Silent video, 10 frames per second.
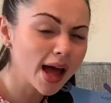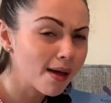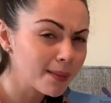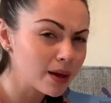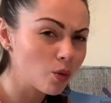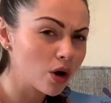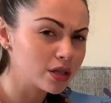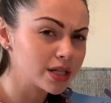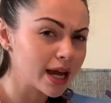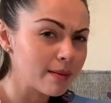me what
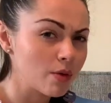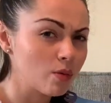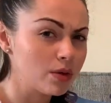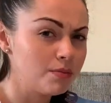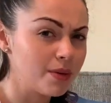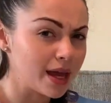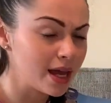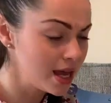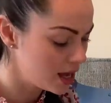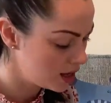time it would
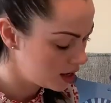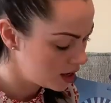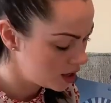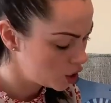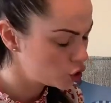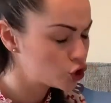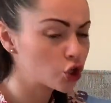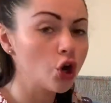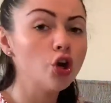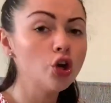be
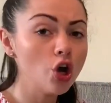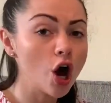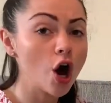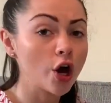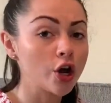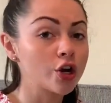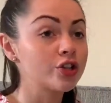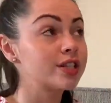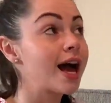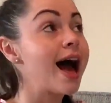2 hours
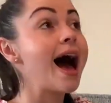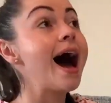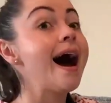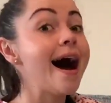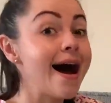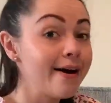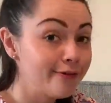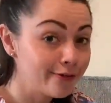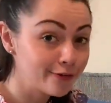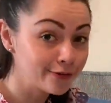
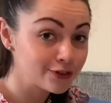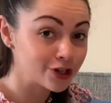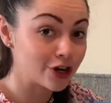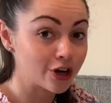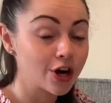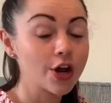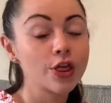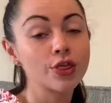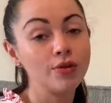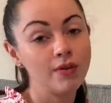after
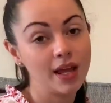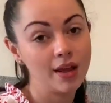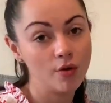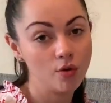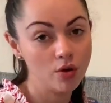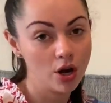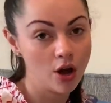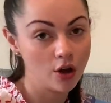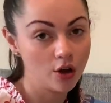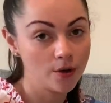3
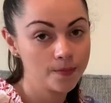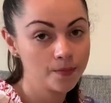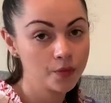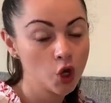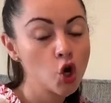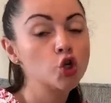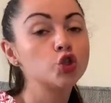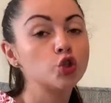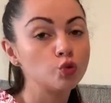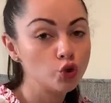o'clock?
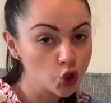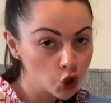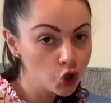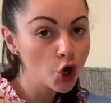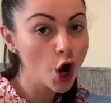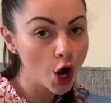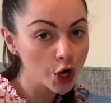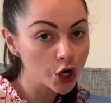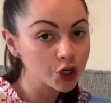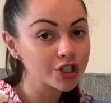So 2
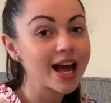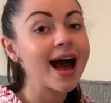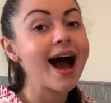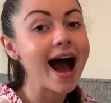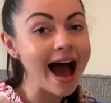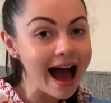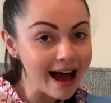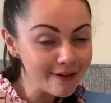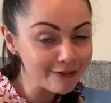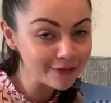hours
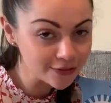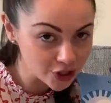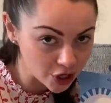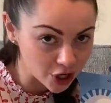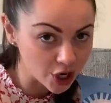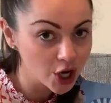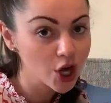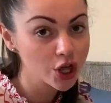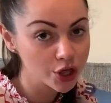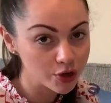after
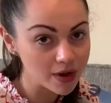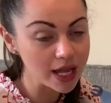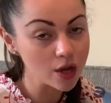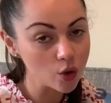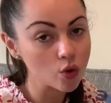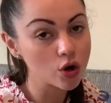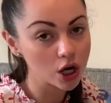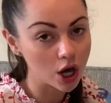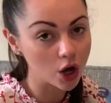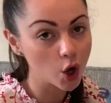3
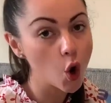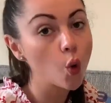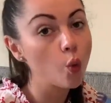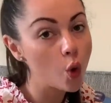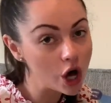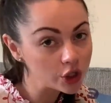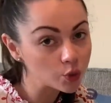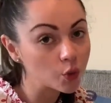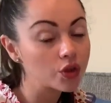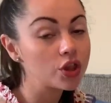o'clock, what
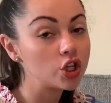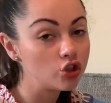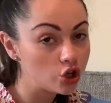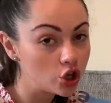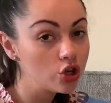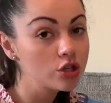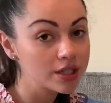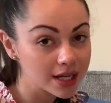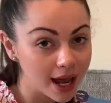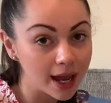would the new
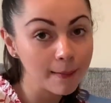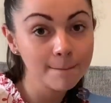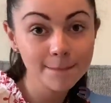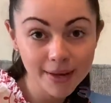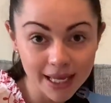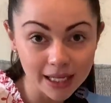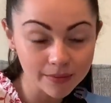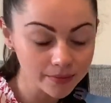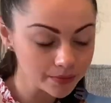time be?